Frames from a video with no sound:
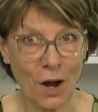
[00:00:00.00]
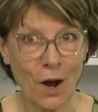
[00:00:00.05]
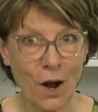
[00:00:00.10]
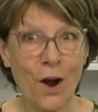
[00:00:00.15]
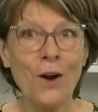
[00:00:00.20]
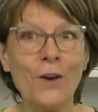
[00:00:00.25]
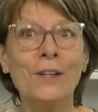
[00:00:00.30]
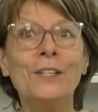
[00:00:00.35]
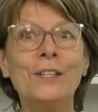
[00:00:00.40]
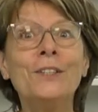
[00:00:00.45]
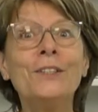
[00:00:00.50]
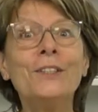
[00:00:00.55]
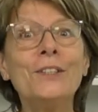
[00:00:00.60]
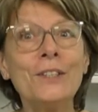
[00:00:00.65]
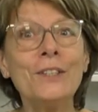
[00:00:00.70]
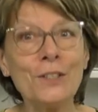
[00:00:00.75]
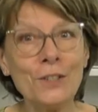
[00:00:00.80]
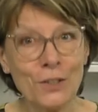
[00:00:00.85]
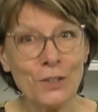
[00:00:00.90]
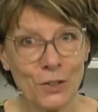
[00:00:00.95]
ireland
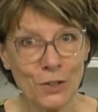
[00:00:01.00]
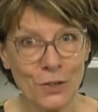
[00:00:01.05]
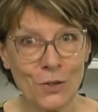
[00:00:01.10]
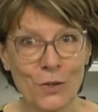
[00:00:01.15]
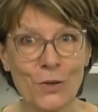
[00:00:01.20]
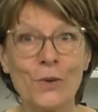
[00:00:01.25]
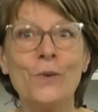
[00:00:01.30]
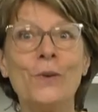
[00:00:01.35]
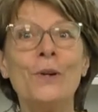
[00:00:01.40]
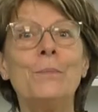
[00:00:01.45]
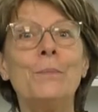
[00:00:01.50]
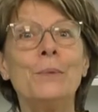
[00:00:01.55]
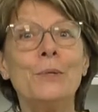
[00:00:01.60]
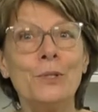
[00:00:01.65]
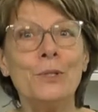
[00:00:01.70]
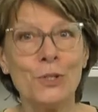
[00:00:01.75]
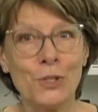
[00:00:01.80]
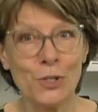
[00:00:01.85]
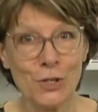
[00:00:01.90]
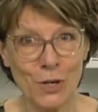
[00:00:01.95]
and europe
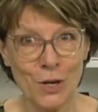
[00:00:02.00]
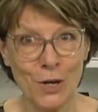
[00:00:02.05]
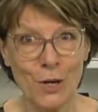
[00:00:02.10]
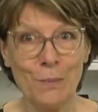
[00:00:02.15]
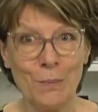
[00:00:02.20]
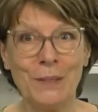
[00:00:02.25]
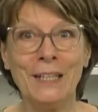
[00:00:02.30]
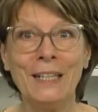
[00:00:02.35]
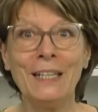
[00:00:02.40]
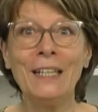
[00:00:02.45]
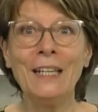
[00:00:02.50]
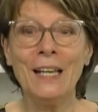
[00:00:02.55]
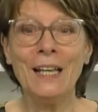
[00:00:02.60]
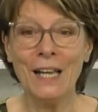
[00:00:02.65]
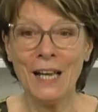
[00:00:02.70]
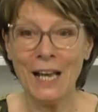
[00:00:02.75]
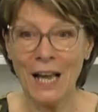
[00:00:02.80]
and germany